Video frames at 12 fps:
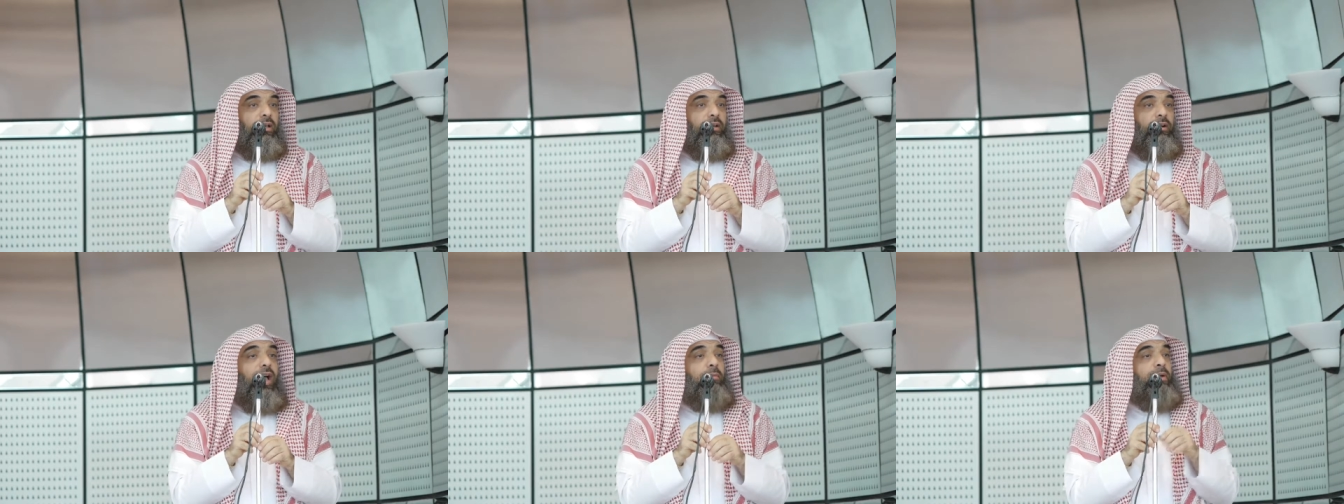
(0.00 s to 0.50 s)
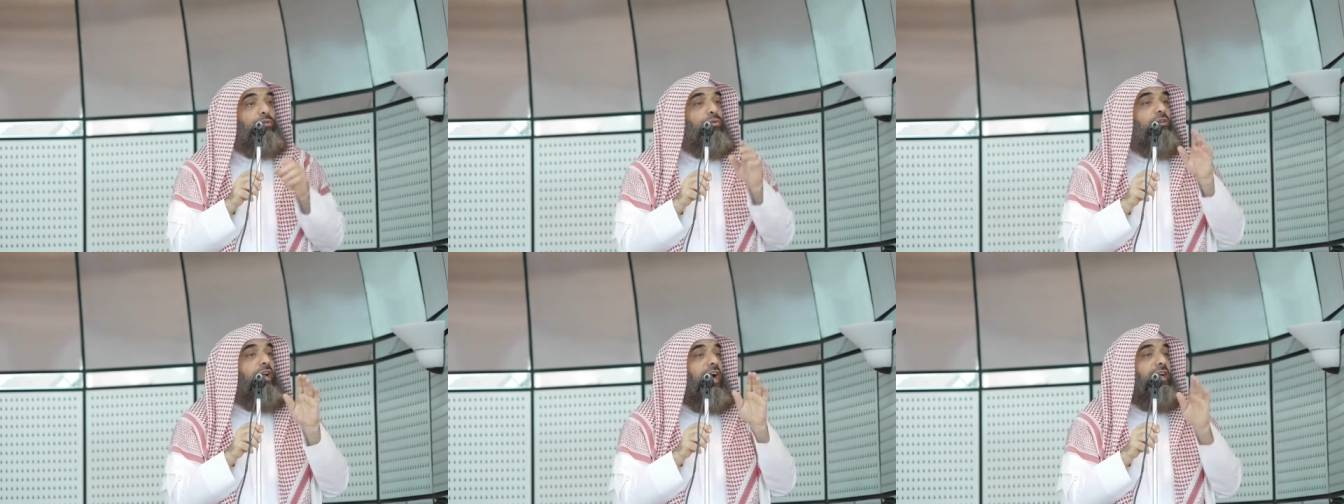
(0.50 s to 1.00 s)

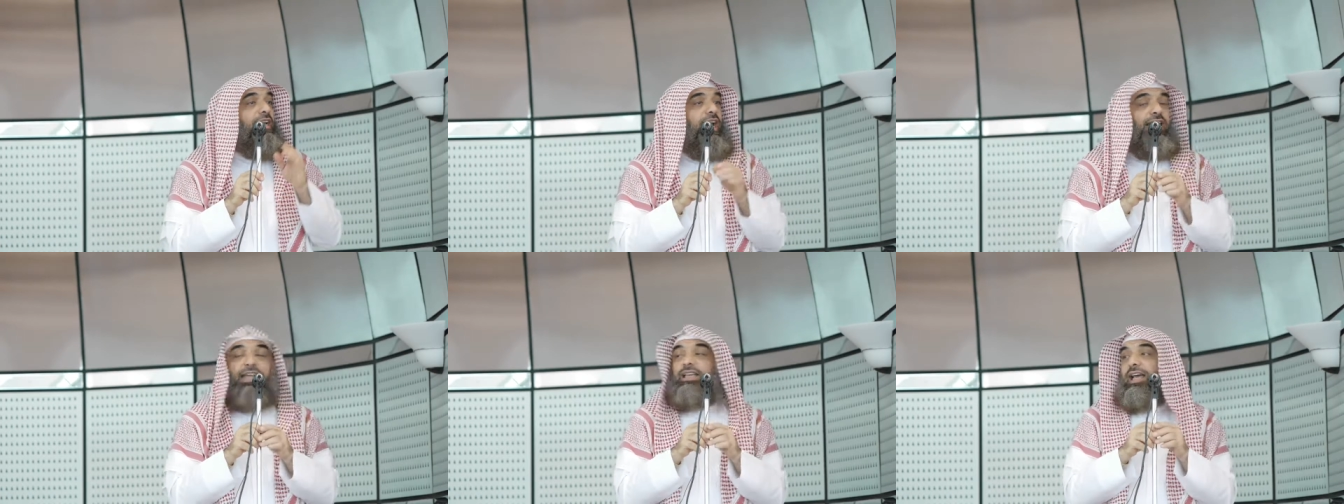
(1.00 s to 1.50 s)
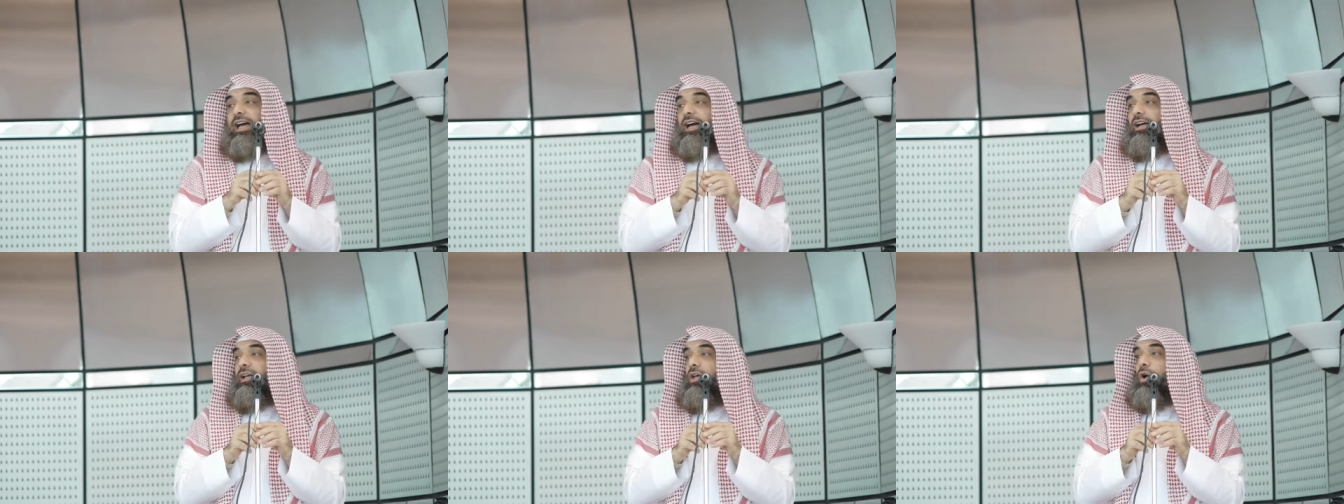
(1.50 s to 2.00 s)
rahmatullahi alayha,
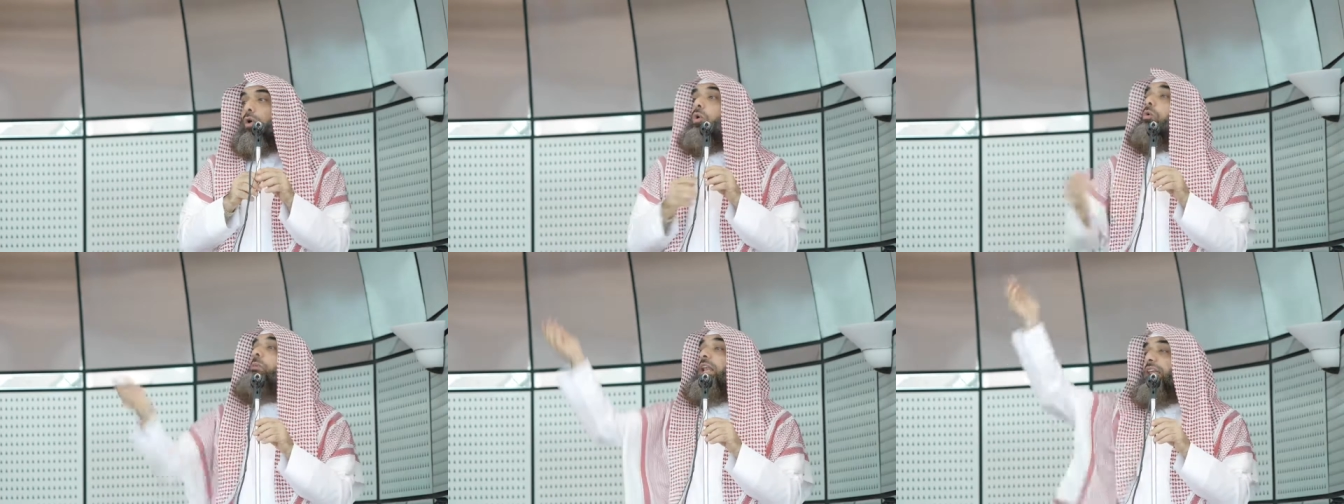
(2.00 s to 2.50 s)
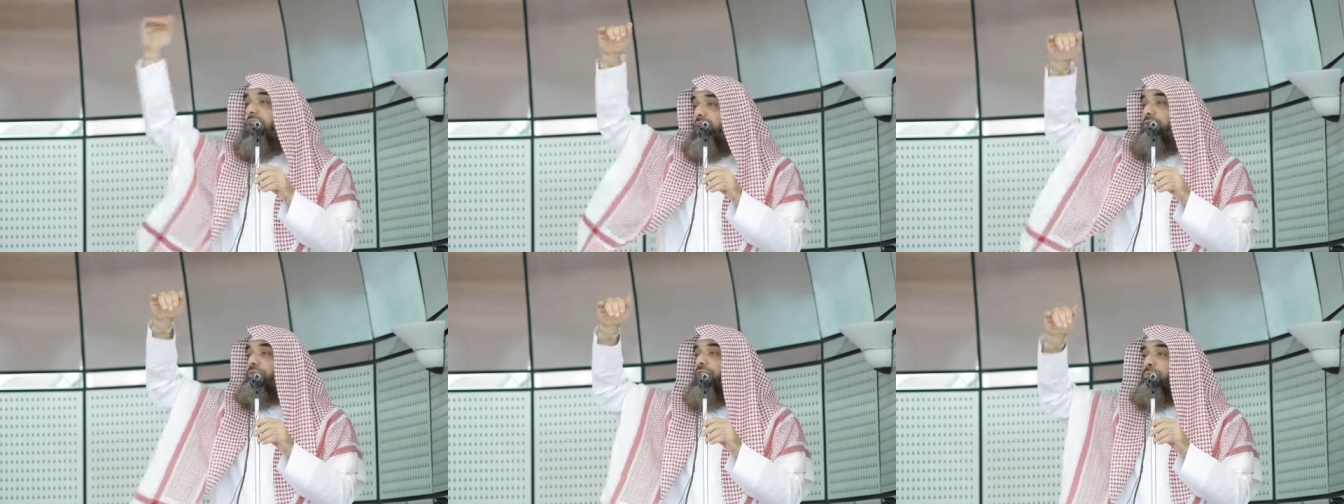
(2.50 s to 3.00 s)
who
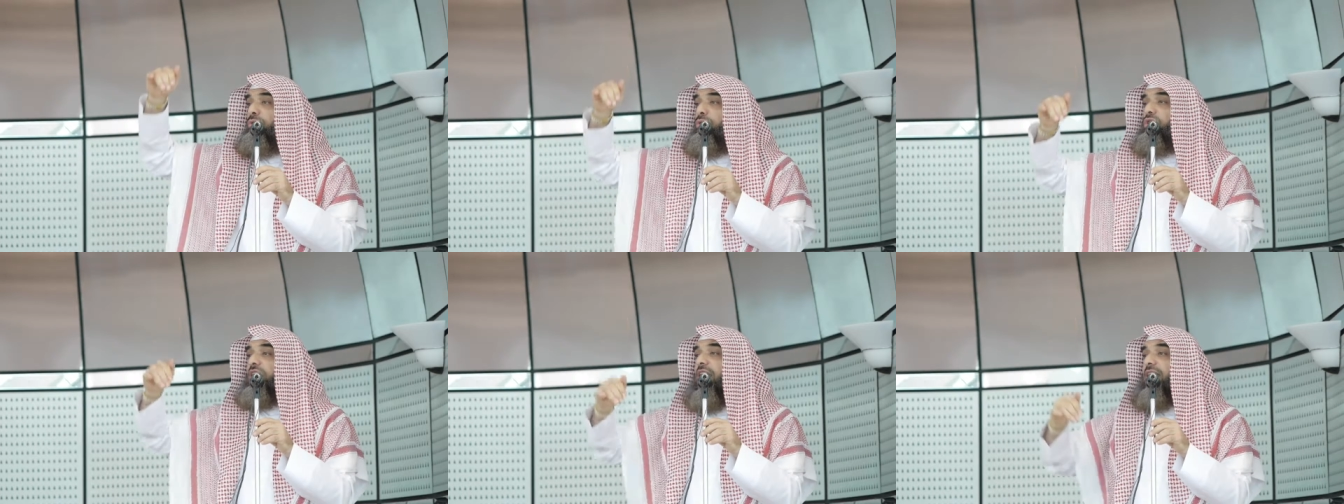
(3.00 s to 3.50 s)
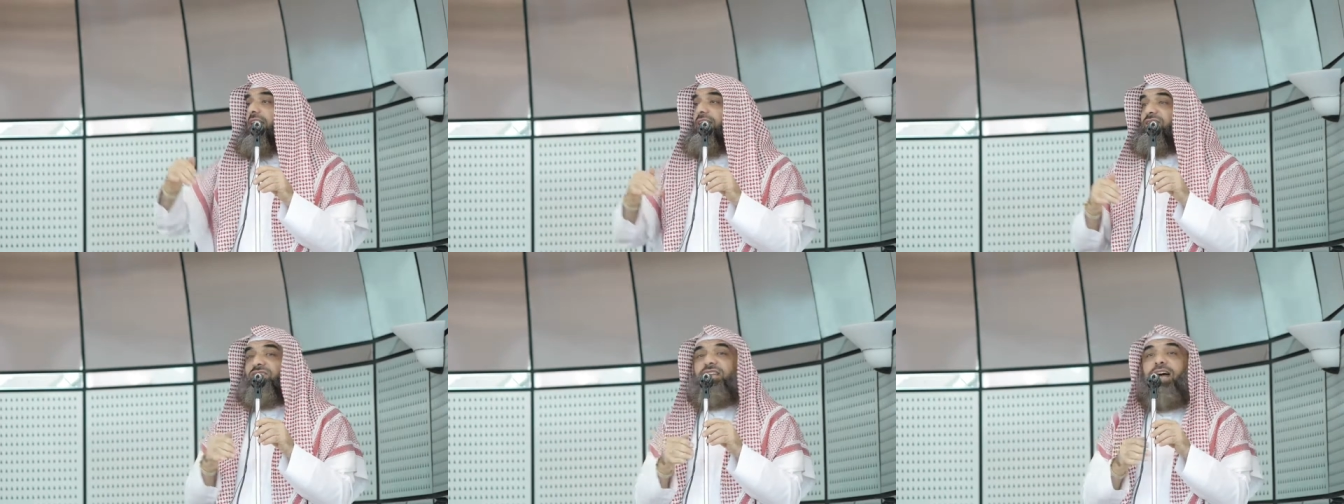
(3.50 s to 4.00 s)
believed in Musa
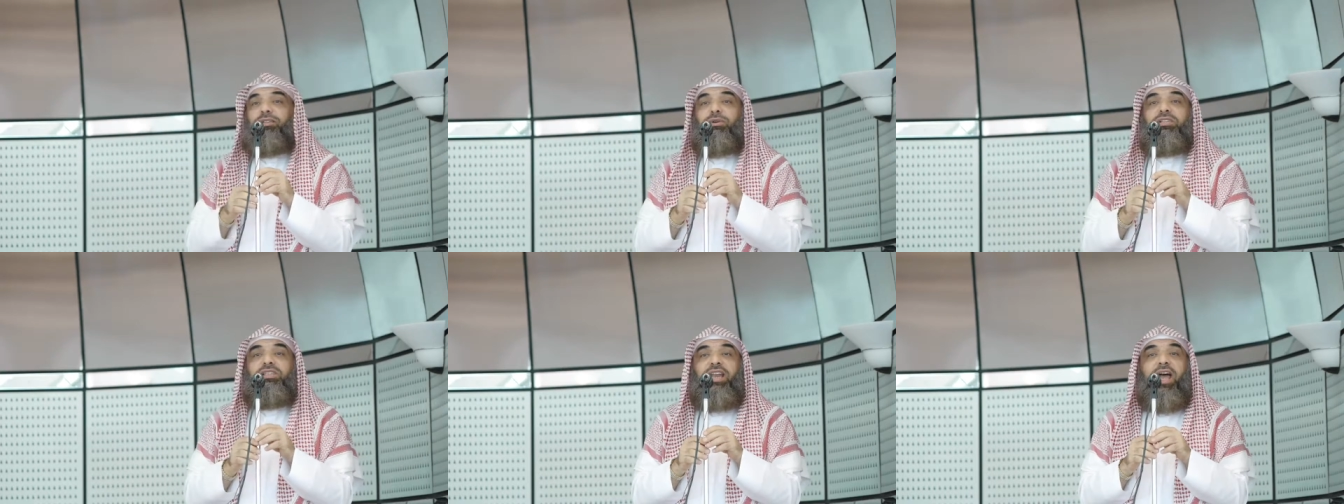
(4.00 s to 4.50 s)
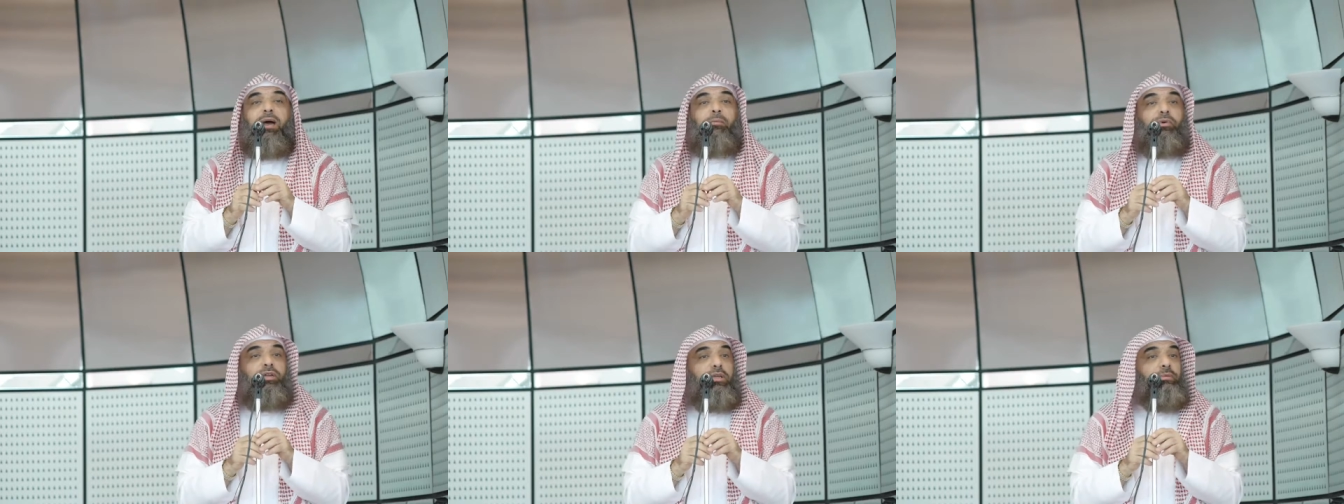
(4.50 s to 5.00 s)
alayhi salatu wasalam
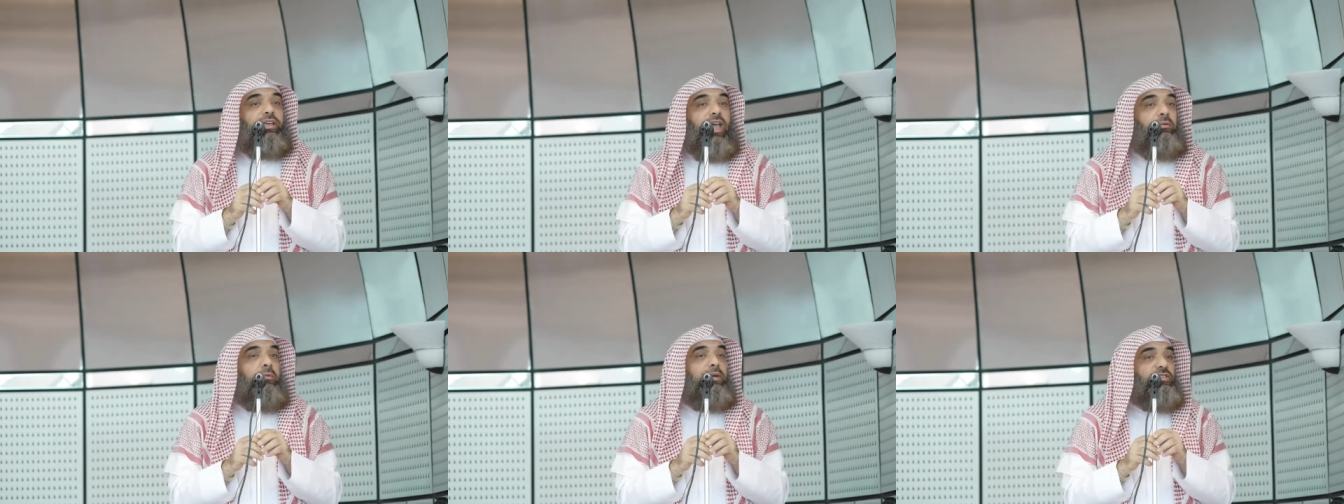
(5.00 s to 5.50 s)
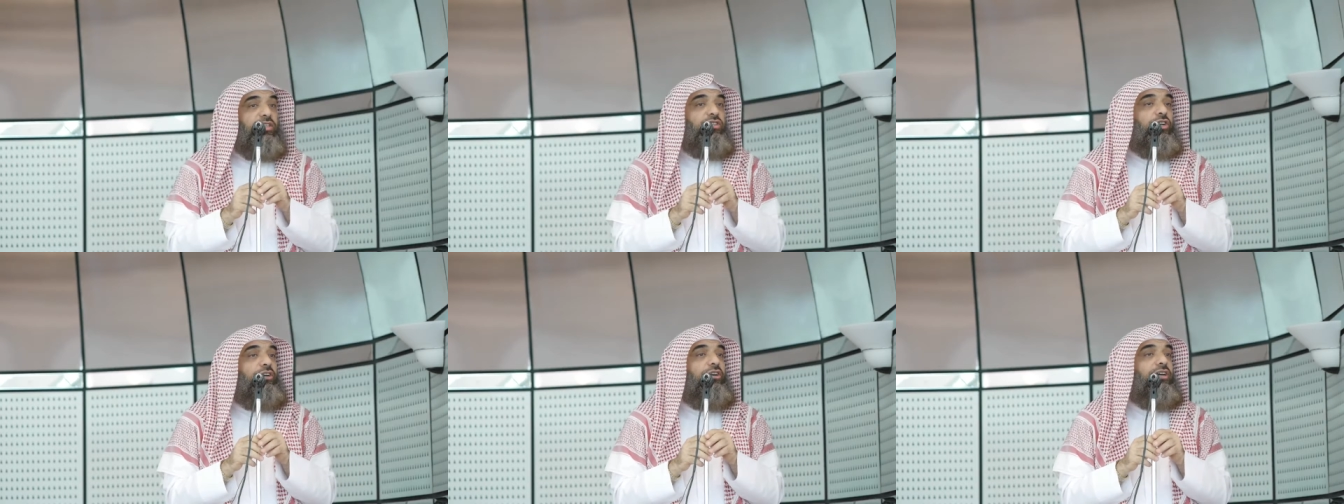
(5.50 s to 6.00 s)
when he became a
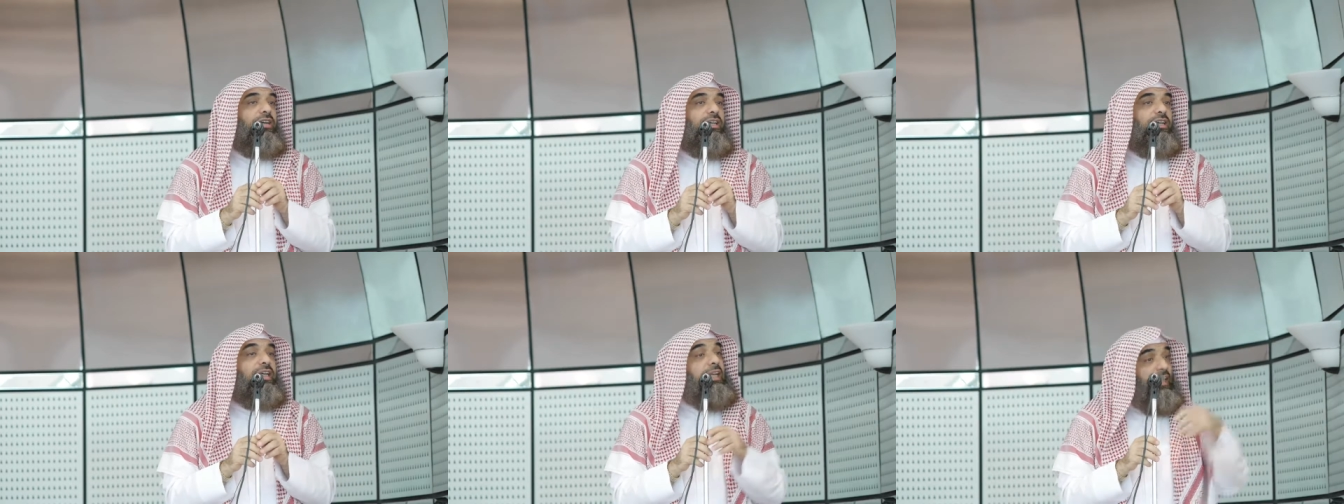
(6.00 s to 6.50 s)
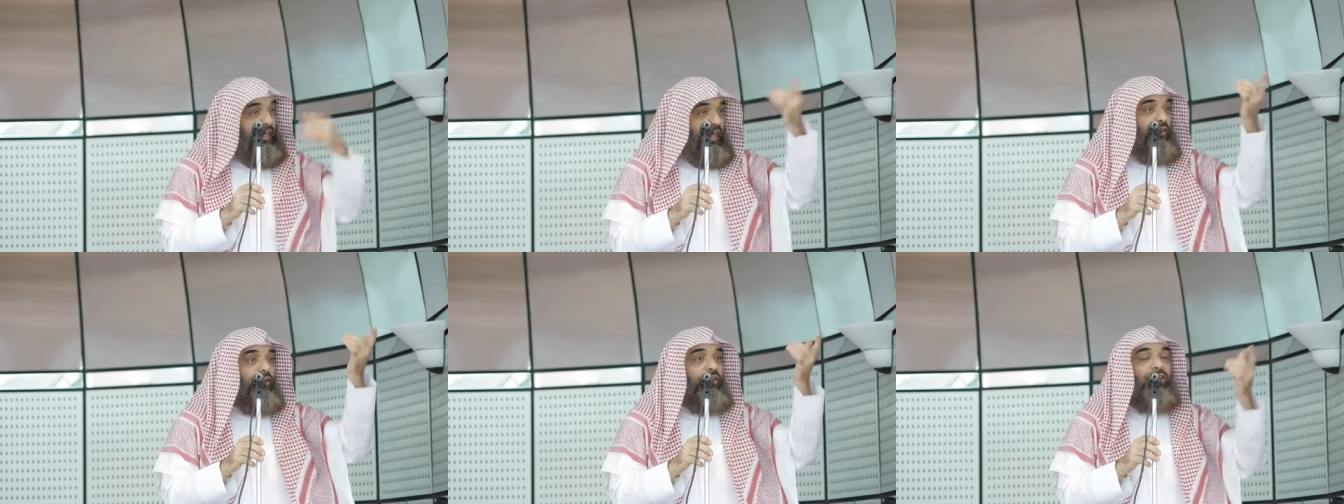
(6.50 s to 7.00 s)
messenger,
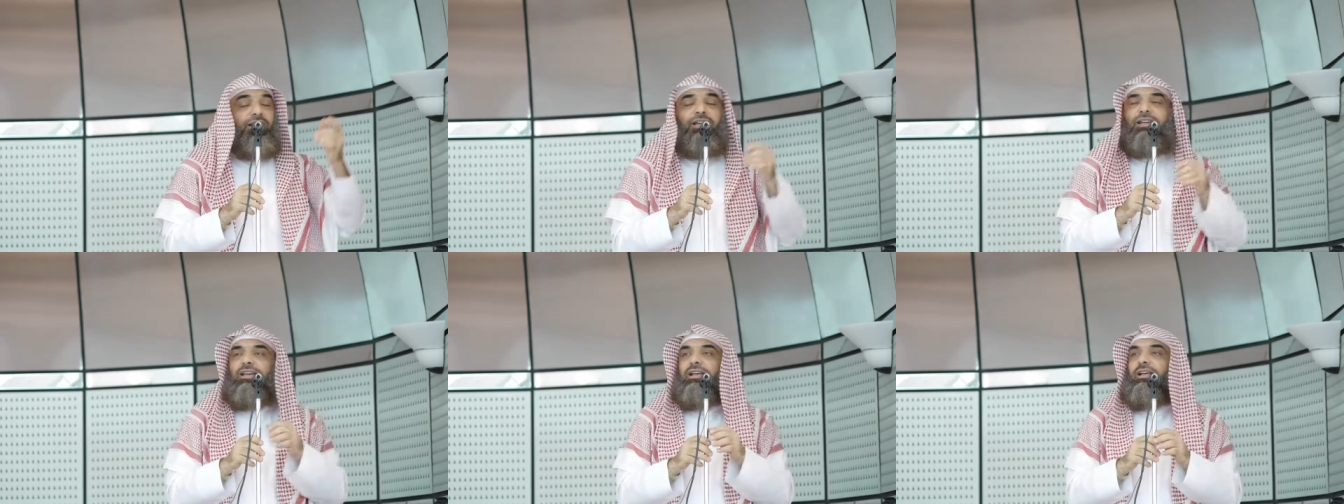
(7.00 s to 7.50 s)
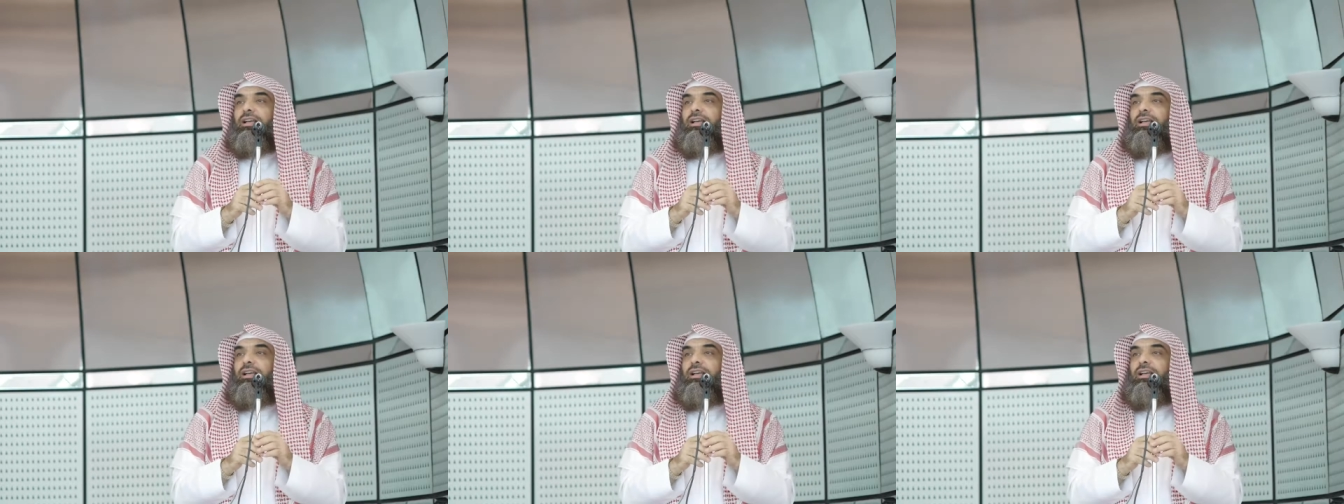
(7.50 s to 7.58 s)
later,